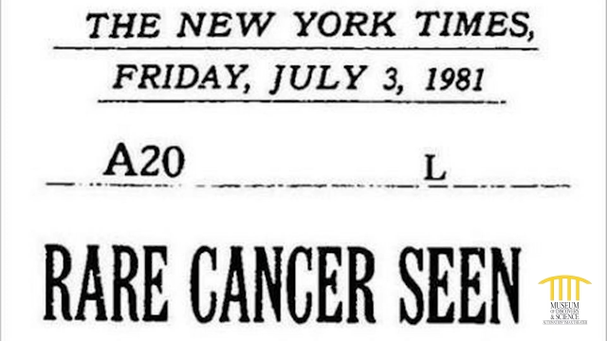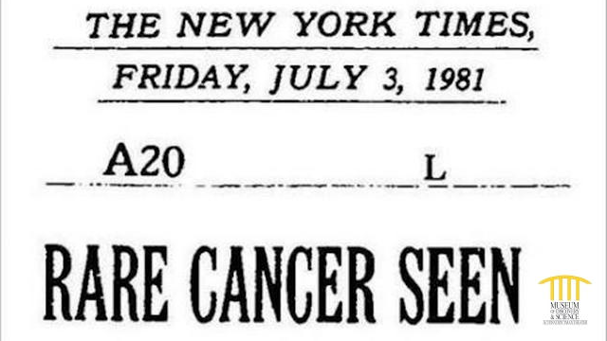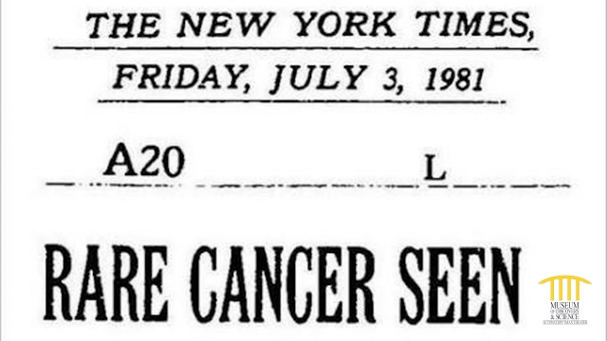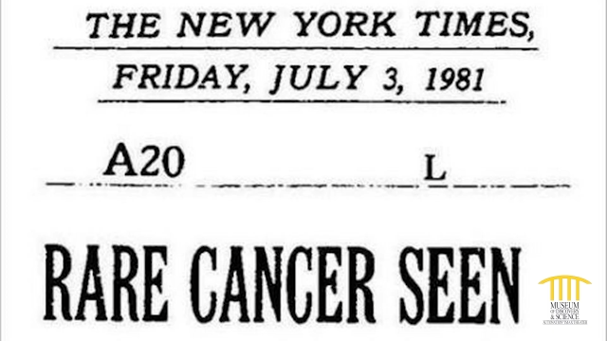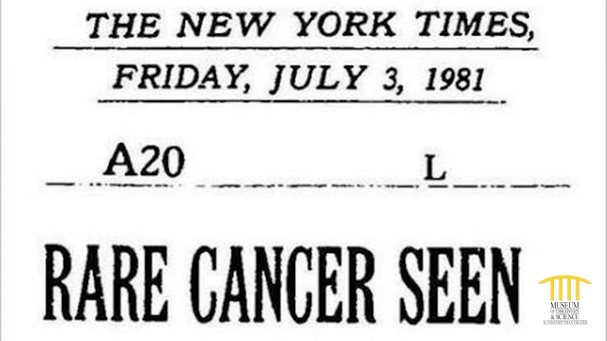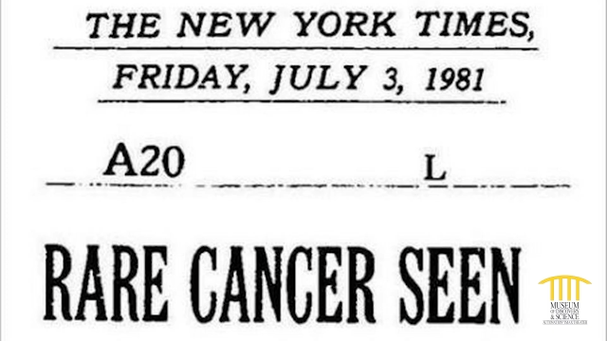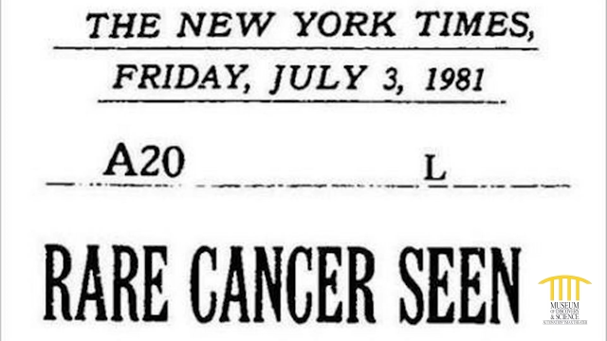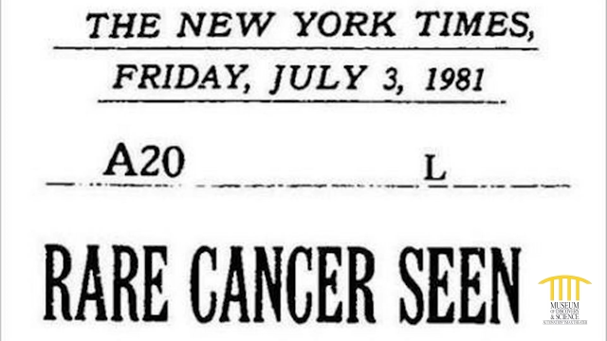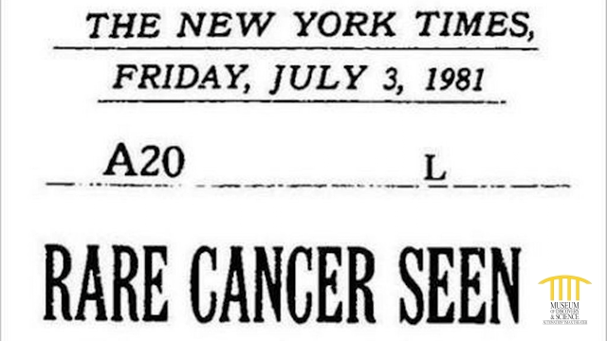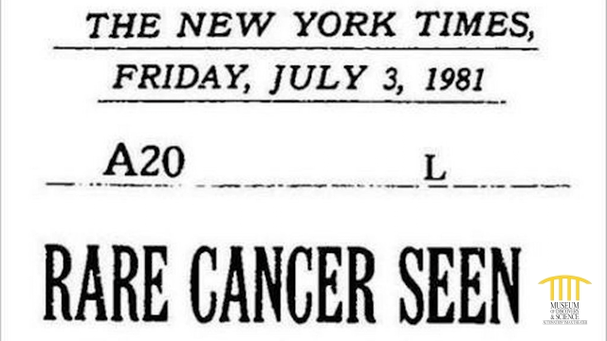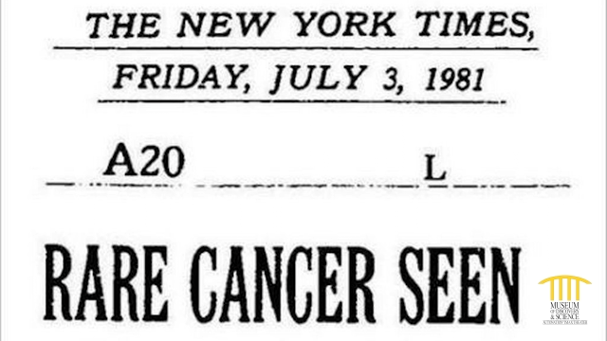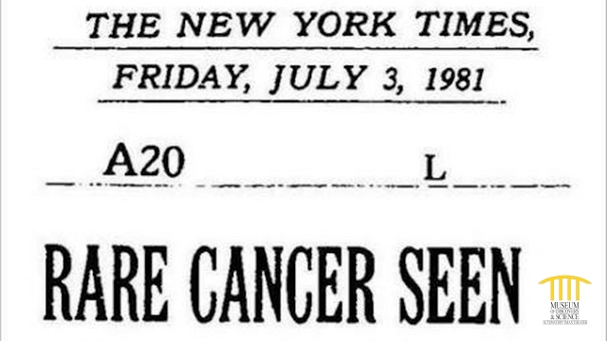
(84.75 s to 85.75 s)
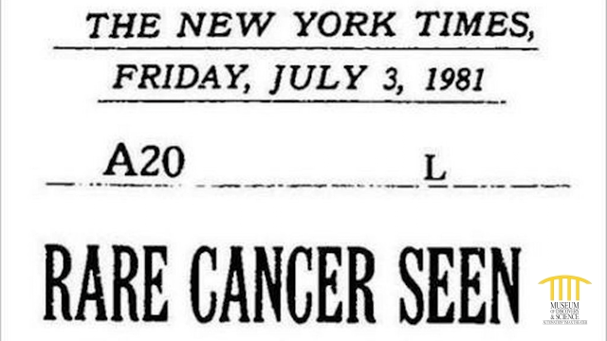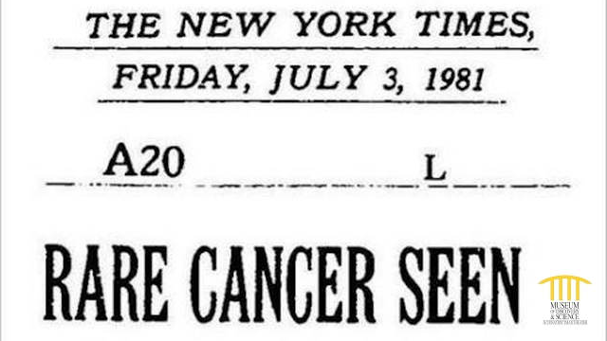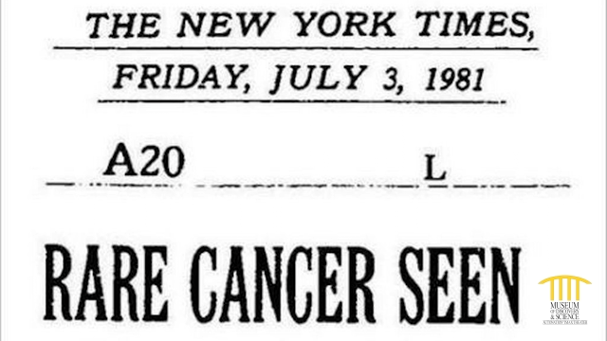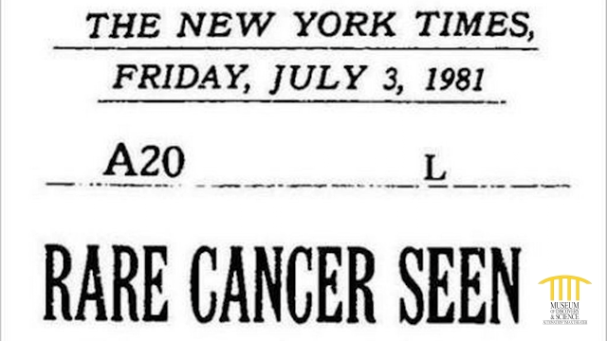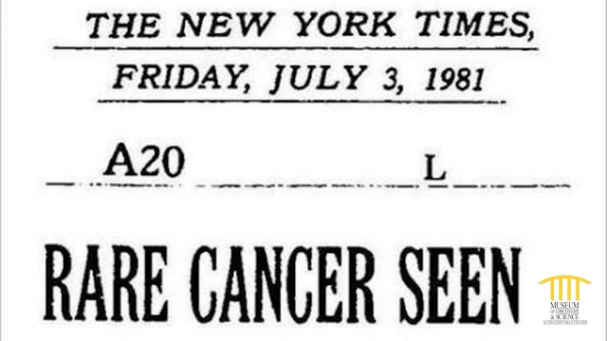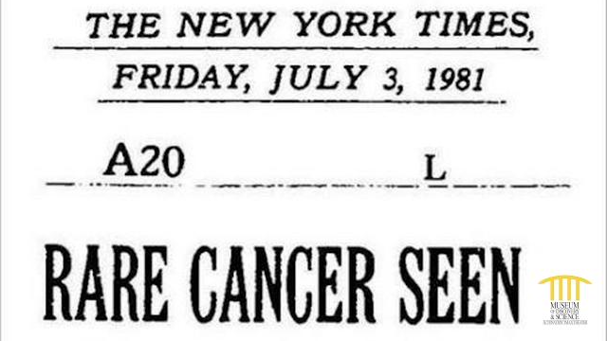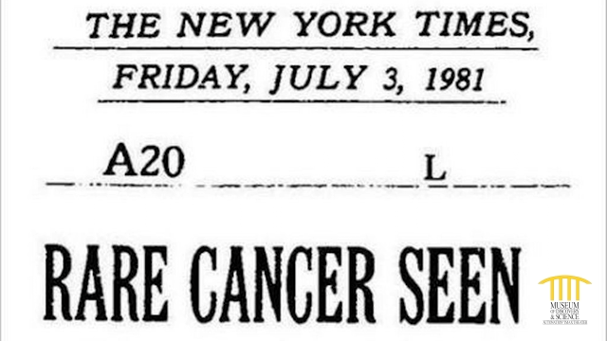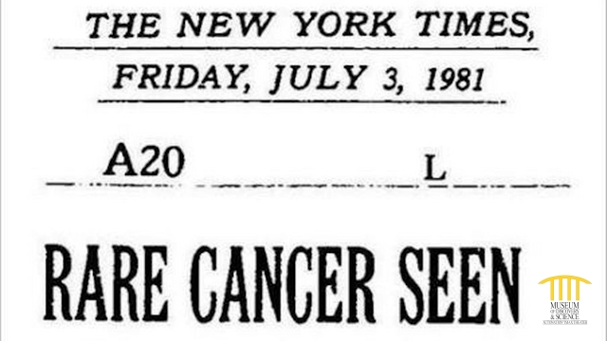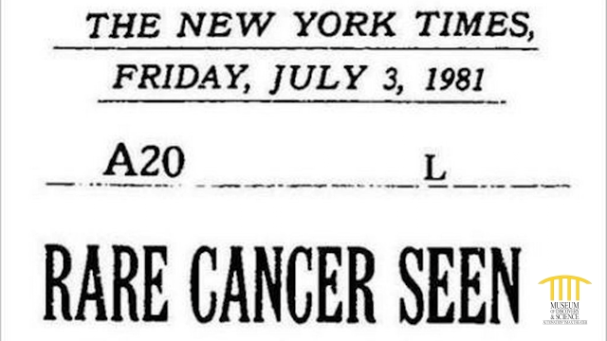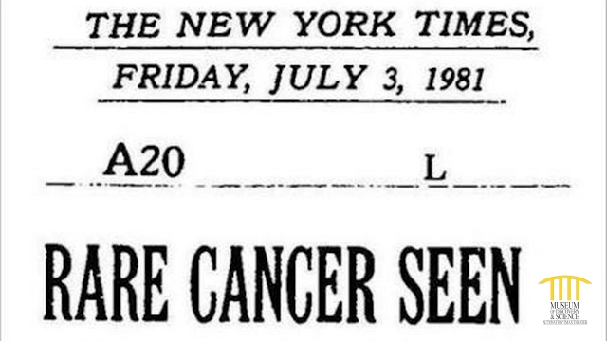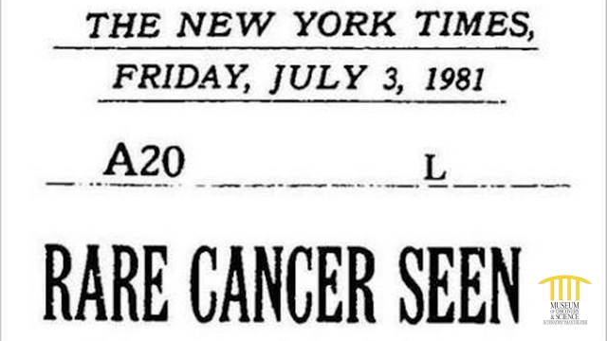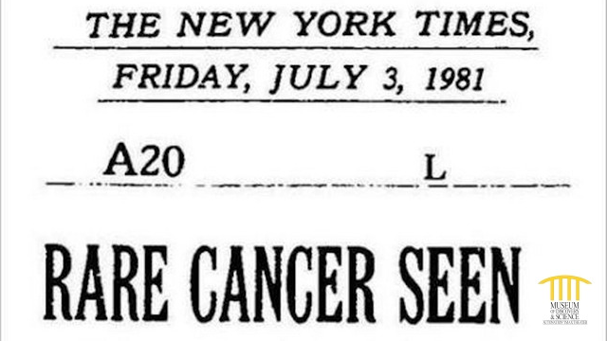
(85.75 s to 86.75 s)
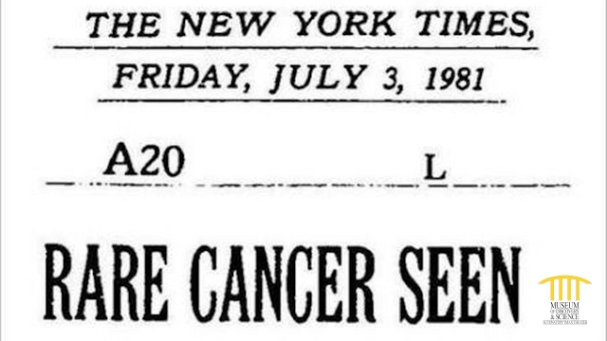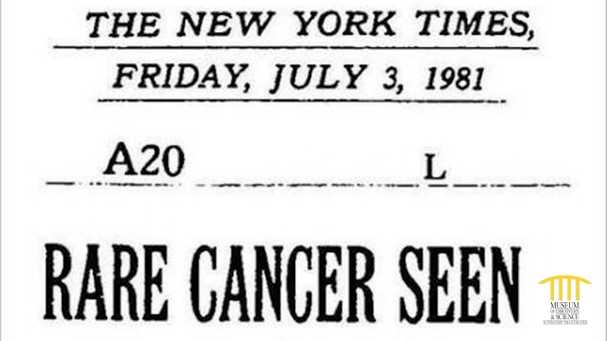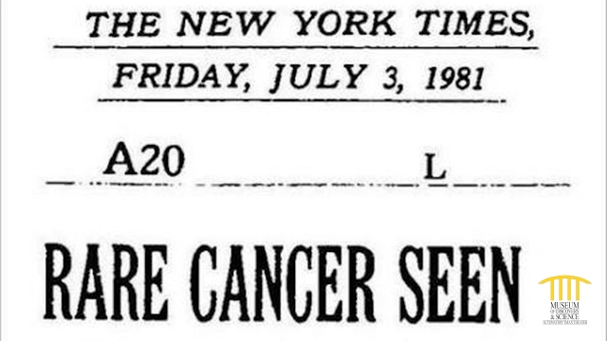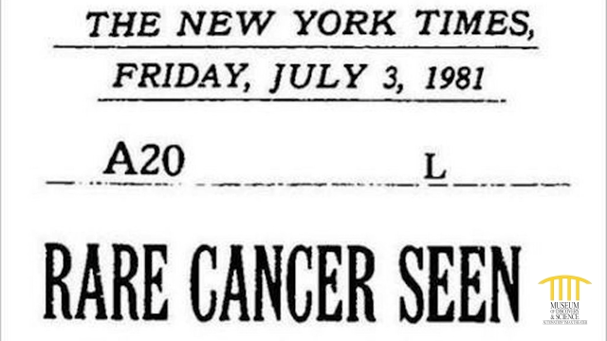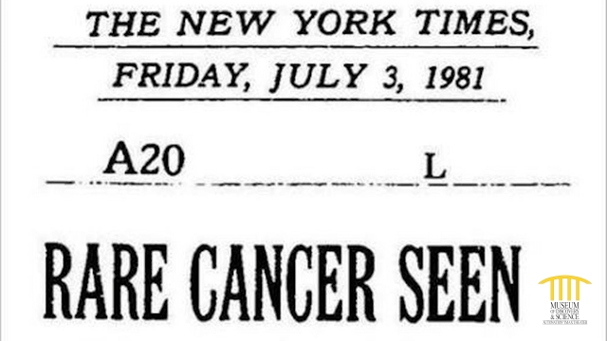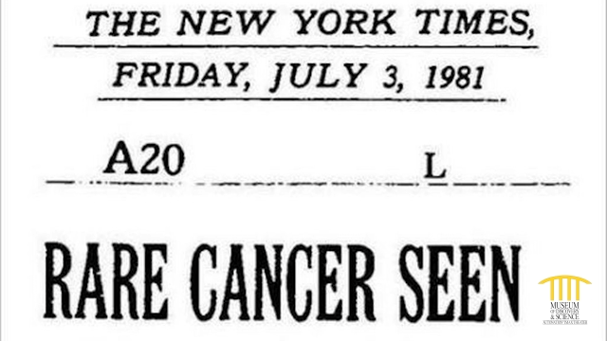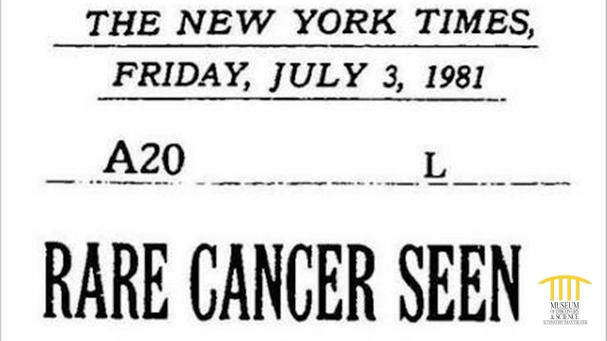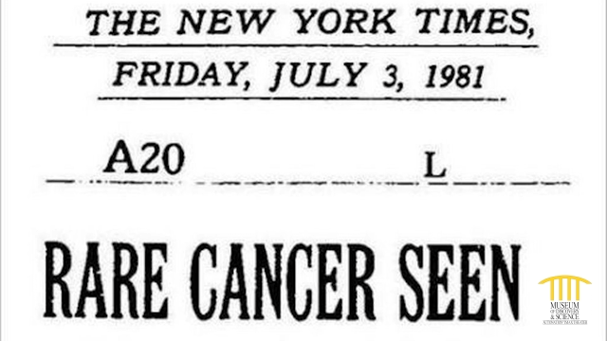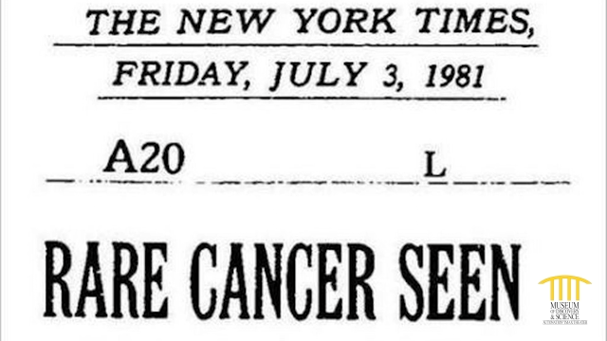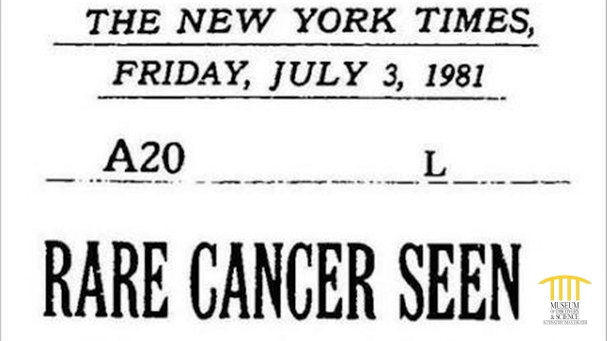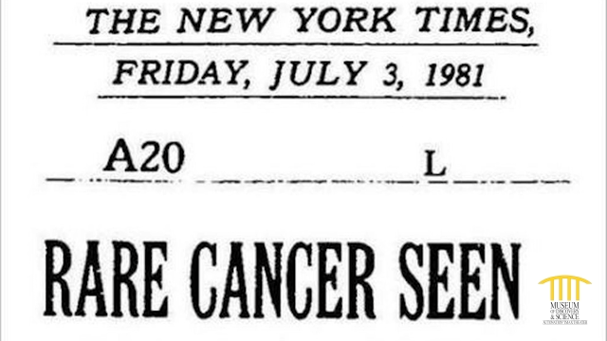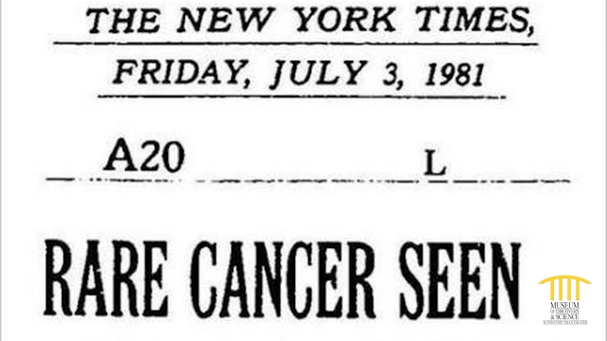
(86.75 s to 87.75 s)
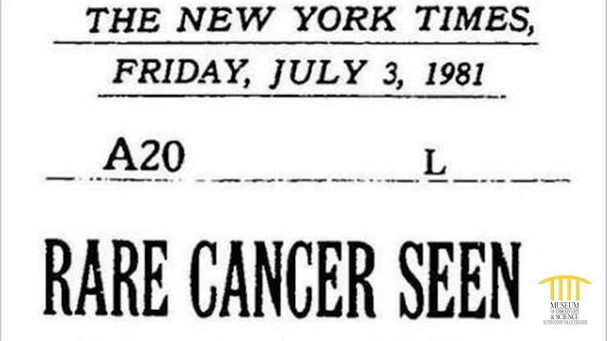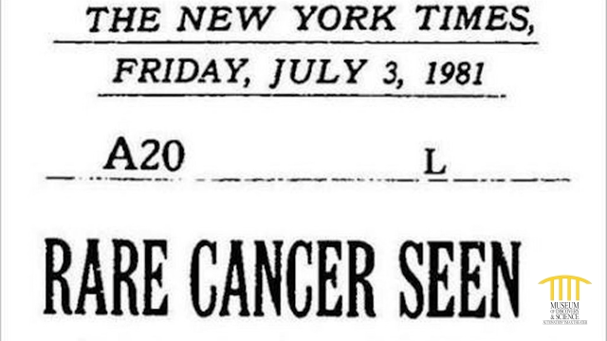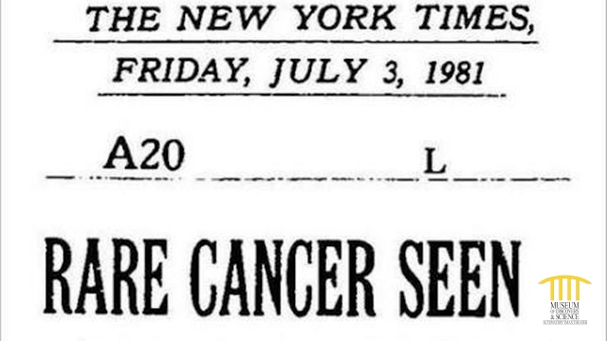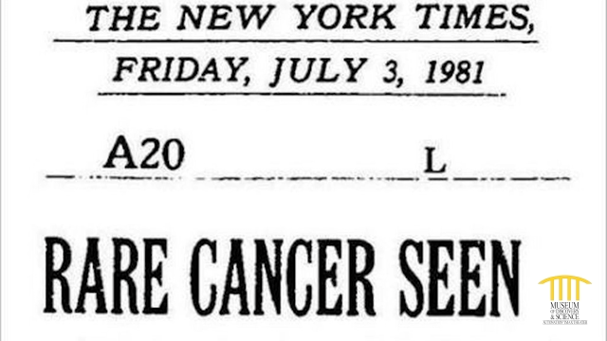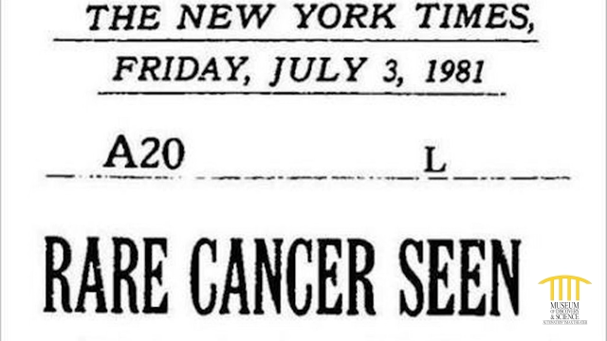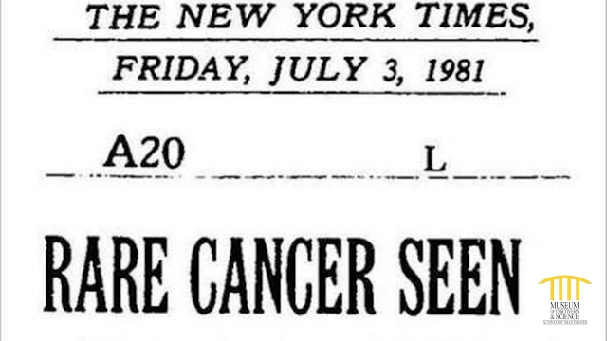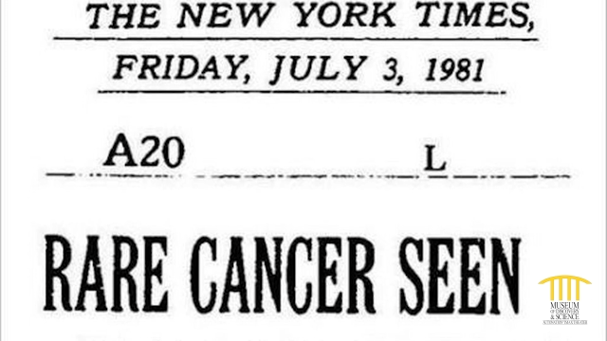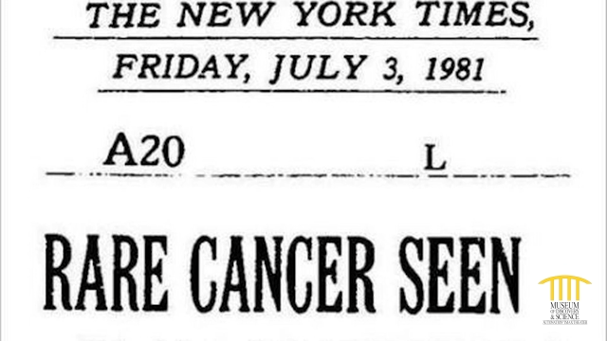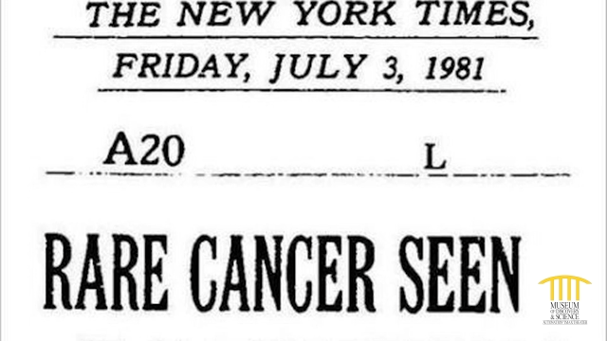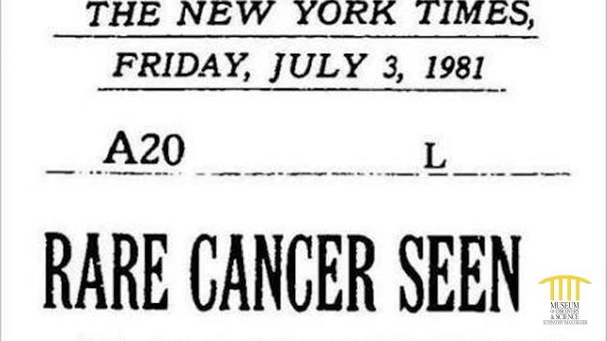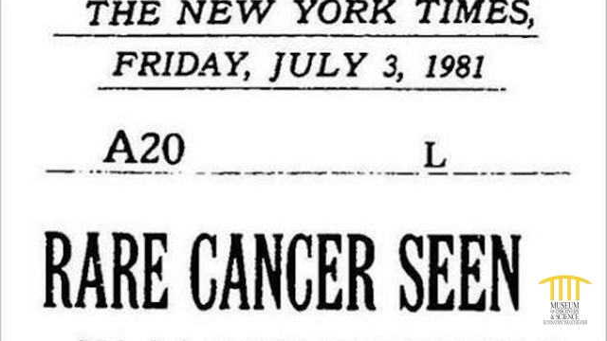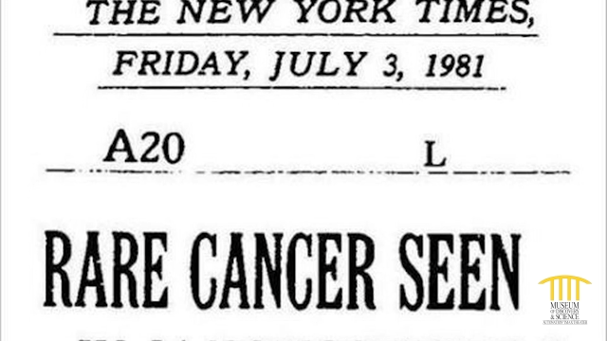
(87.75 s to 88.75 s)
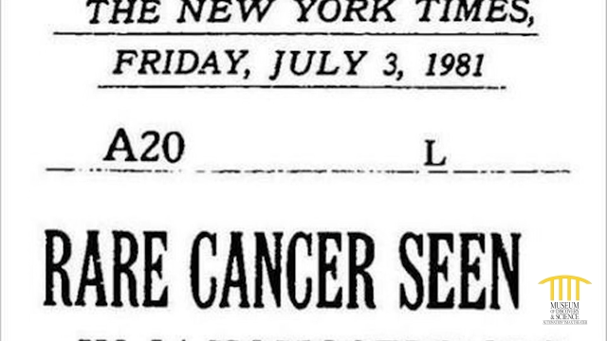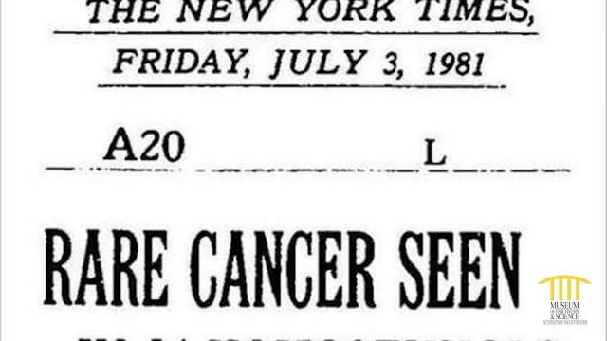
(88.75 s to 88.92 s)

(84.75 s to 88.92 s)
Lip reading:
(no speaker visible)